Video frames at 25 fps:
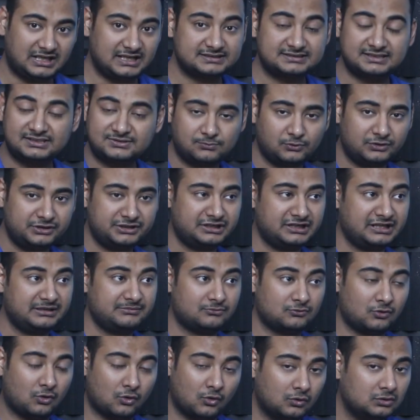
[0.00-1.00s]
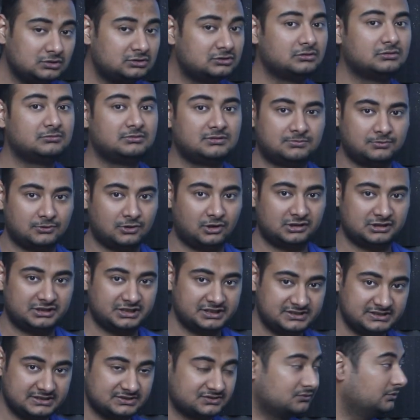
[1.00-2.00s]
at this point in time, whole global
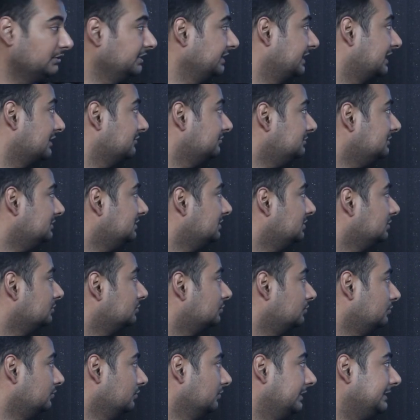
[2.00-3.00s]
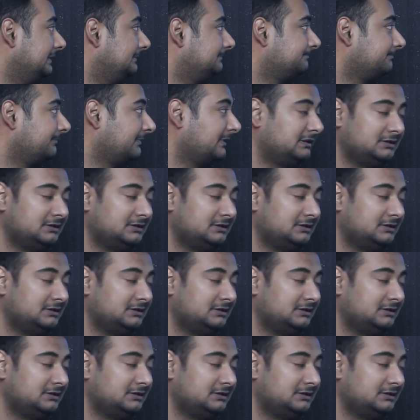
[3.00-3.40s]
politics is going around crude oil.